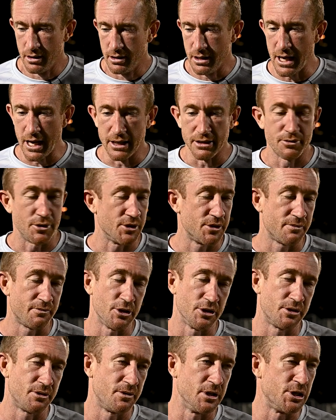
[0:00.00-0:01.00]
yeah,
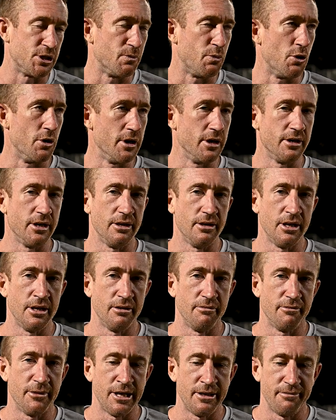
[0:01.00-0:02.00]
just disappointed and
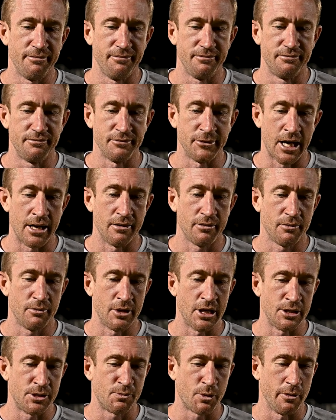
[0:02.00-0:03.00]
yeah,
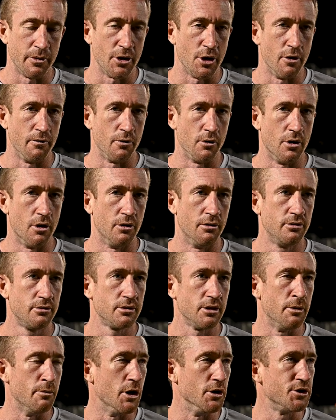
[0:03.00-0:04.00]
that's probably the overall
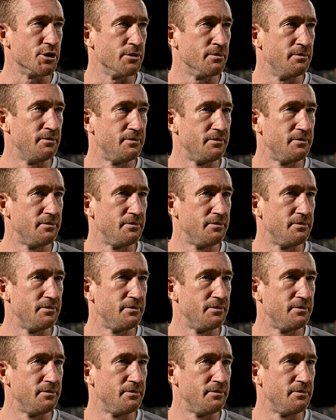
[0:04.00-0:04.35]
emotion.